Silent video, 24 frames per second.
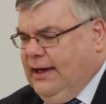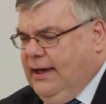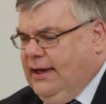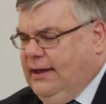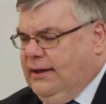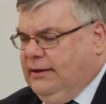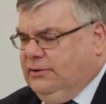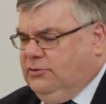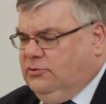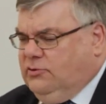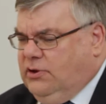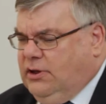
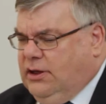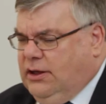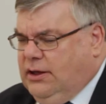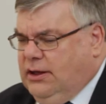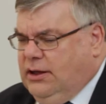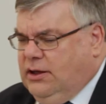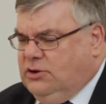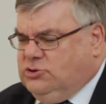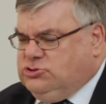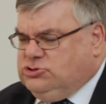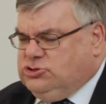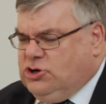and
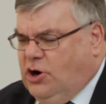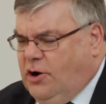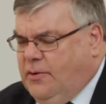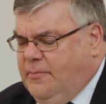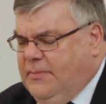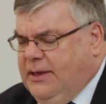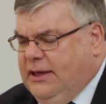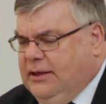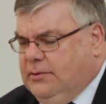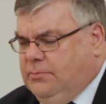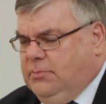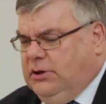
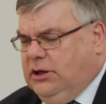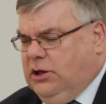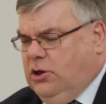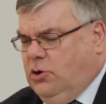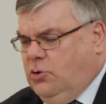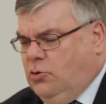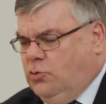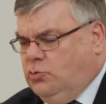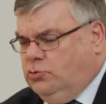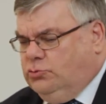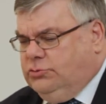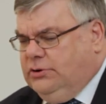Charmaine
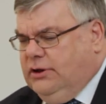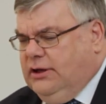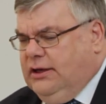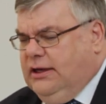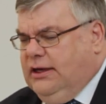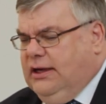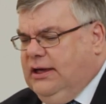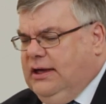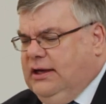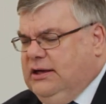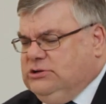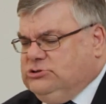McKeown
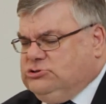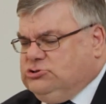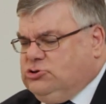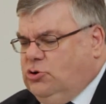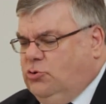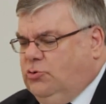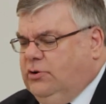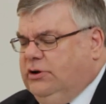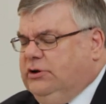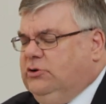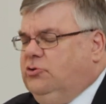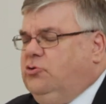is
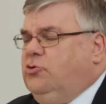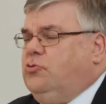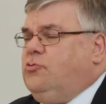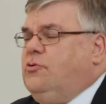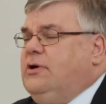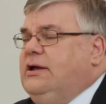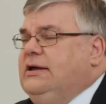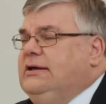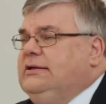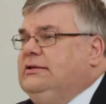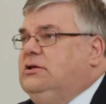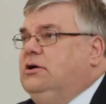going to
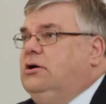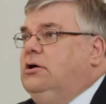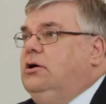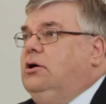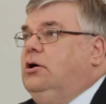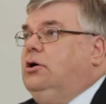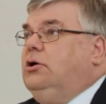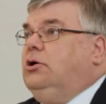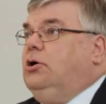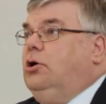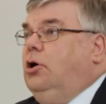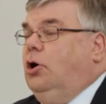read
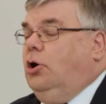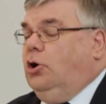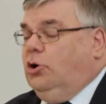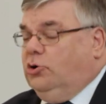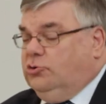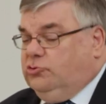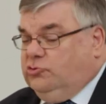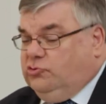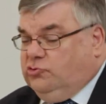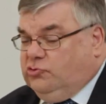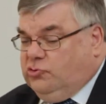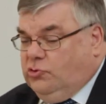
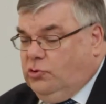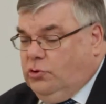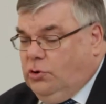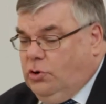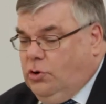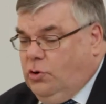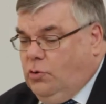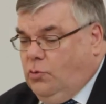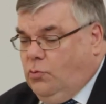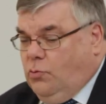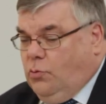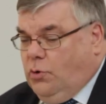God's
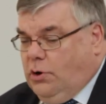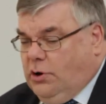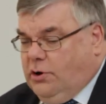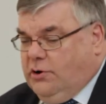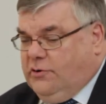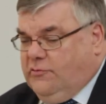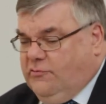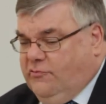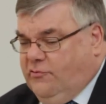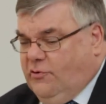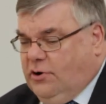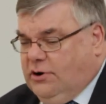
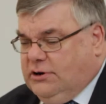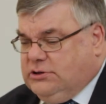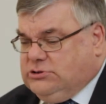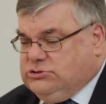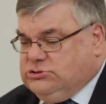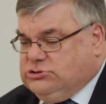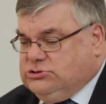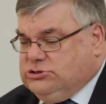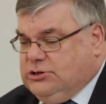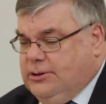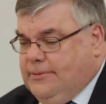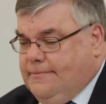word for
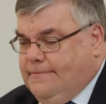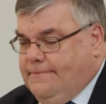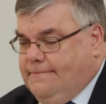us.